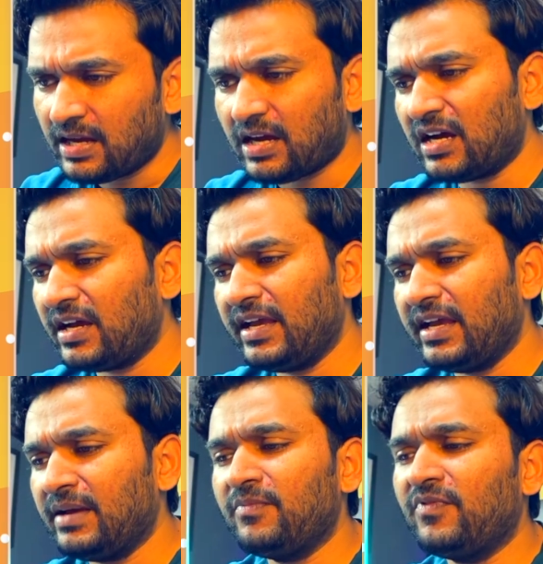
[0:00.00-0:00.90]
I
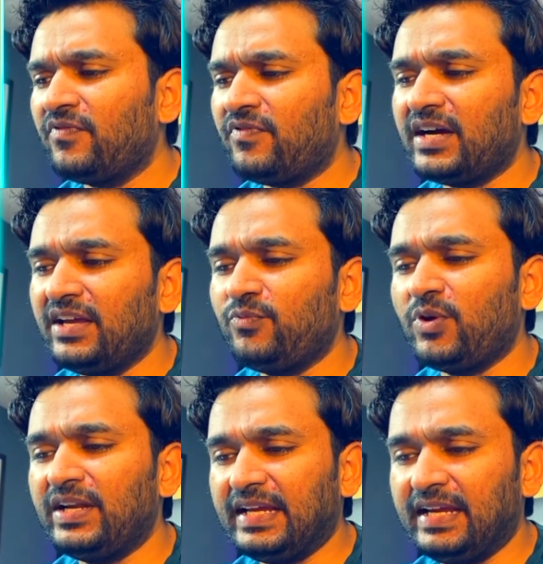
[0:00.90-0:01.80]
am
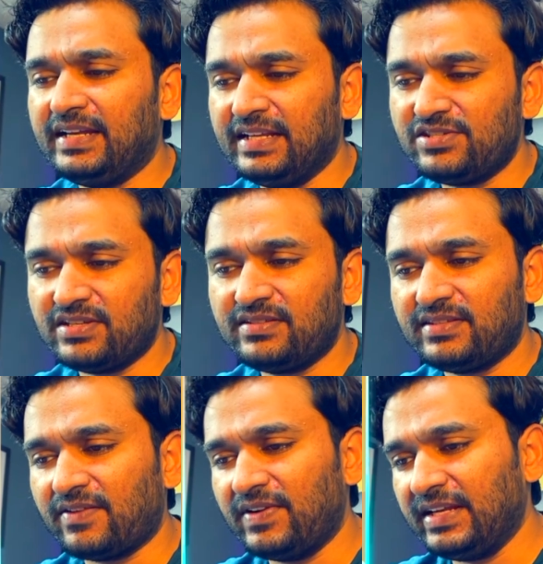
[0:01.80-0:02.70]
5.8 inches,
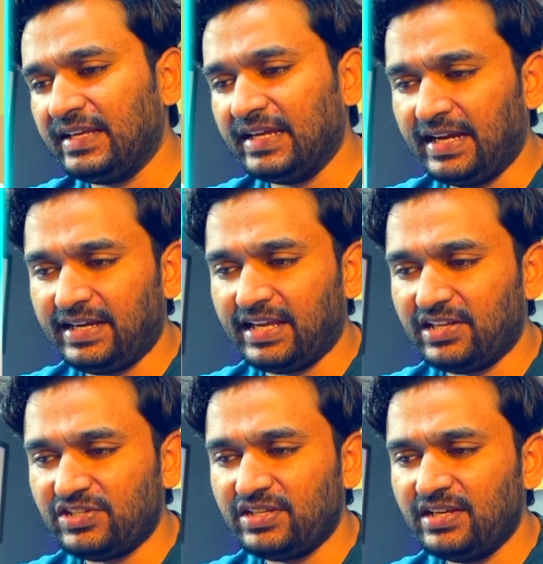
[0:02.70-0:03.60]
78
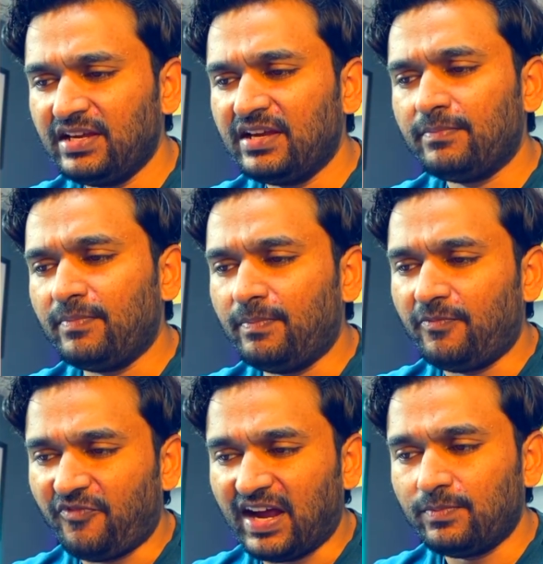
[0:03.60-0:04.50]
kg,
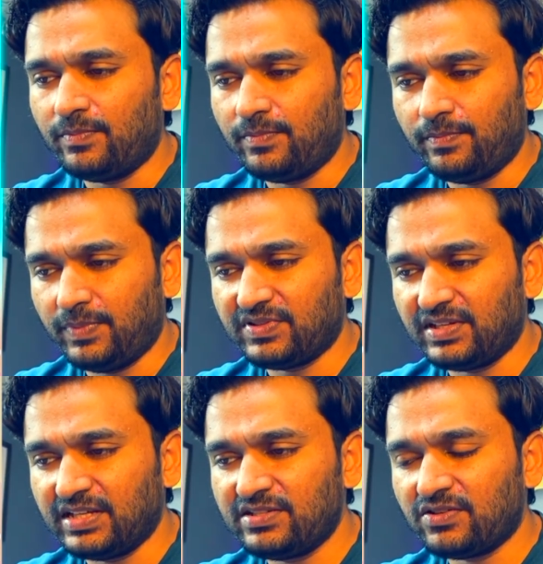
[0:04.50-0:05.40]
fat
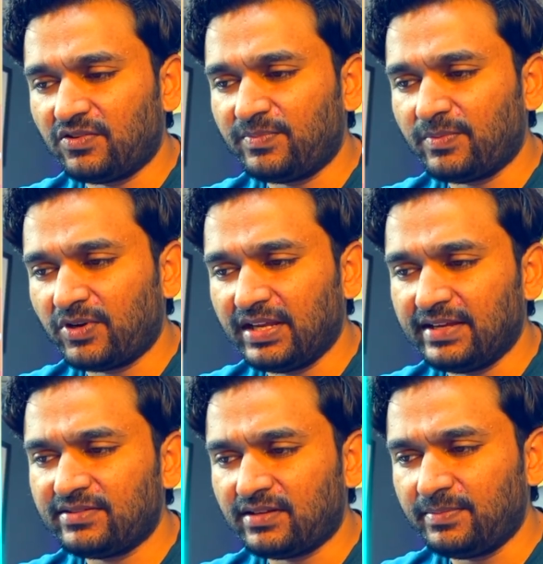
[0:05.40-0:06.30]
percentage of my body
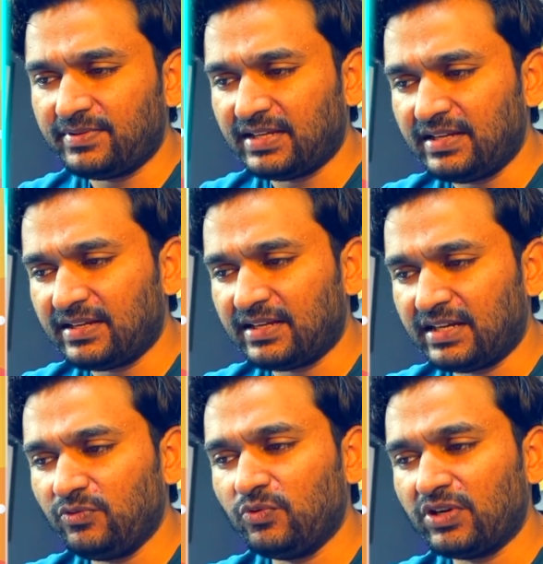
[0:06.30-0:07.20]
is 30%, and I
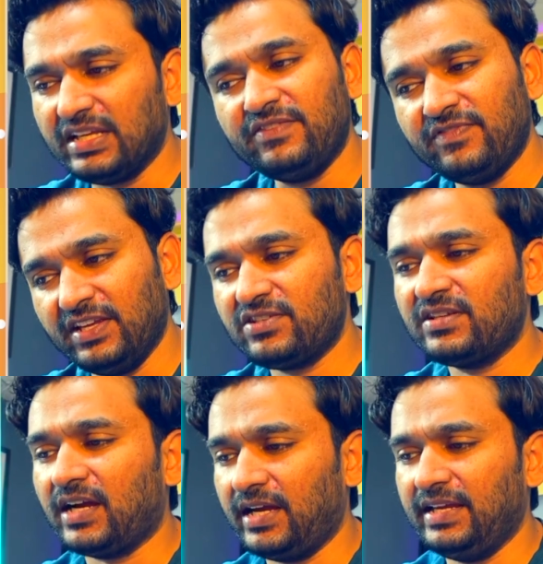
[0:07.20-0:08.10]
do not eat fish.
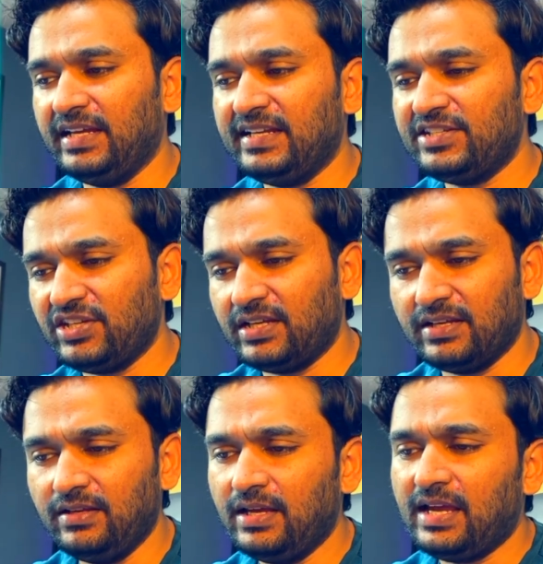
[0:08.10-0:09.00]
I eat
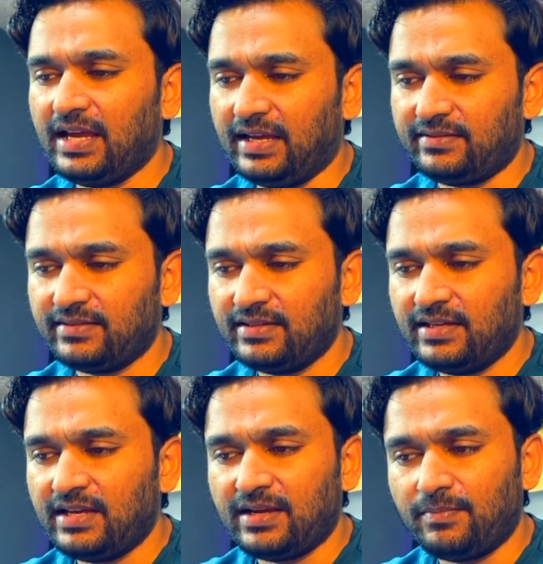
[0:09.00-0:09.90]
chicken, eggs,
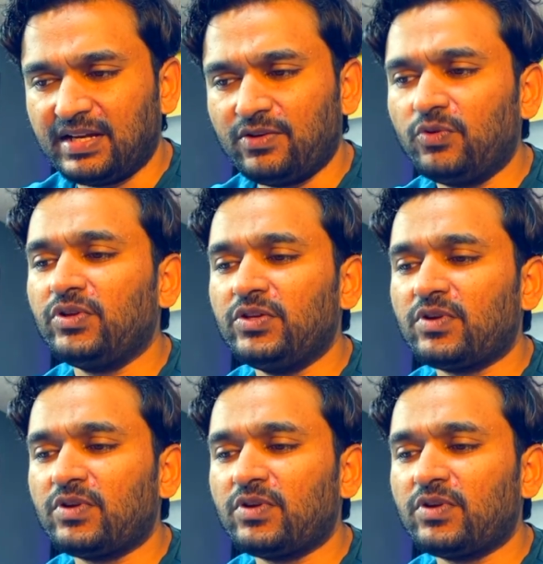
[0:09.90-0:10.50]
but I don't enjoy